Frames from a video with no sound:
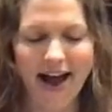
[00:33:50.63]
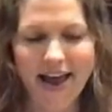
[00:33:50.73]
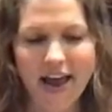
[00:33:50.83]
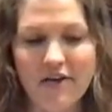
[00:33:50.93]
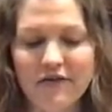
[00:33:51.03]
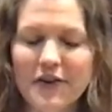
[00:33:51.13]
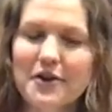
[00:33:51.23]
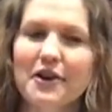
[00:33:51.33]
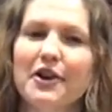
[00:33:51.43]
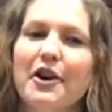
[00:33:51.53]
If
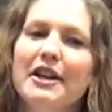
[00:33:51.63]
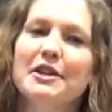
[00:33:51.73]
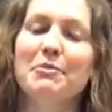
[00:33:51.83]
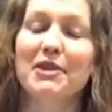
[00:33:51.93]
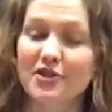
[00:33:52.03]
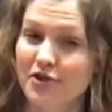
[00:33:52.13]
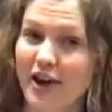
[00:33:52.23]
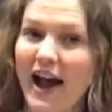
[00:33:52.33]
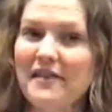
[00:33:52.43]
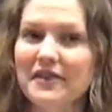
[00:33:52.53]
you're going to be
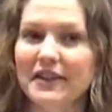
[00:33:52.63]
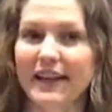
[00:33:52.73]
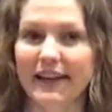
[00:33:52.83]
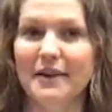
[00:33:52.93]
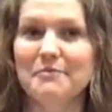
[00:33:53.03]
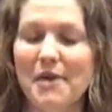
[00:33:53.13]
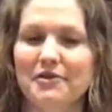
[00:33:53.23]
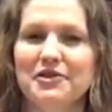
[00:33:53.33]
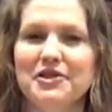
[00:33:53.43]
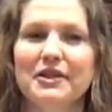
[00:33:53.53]
traveling
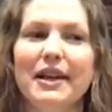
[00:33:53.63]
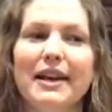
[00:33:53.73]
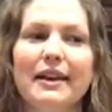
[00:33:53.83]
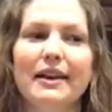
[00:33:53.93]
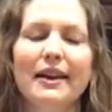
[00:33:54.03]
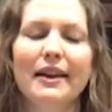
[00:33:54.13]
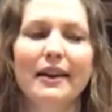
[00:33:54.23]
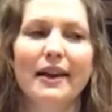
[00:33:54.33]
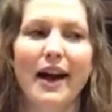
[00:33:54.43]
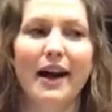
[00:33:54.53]
mostly,
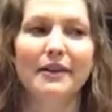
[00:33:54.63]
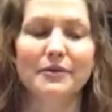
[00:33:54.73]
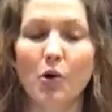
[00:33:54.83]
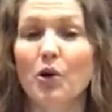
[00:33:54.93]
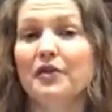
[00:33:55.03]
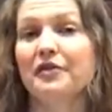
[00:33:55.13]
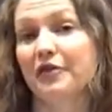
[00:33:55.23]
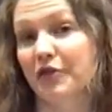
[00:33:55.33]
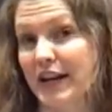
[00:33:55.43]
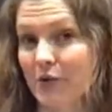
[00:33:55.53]
or
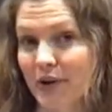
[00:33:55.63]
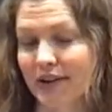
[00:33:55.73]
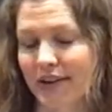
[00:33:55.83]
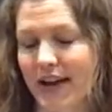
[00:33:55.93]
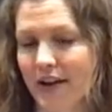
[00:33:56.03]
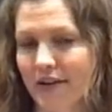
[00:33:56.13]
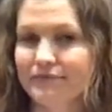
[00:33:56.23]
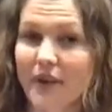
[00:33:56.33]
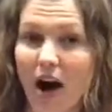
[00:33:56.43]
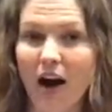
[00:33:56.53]
frequently,
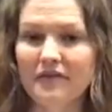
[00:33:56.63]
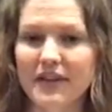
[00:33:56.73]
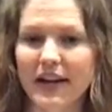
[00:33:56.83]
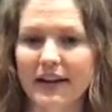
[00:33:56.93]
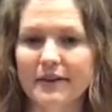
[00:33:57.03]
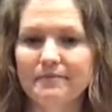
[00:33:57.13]
often,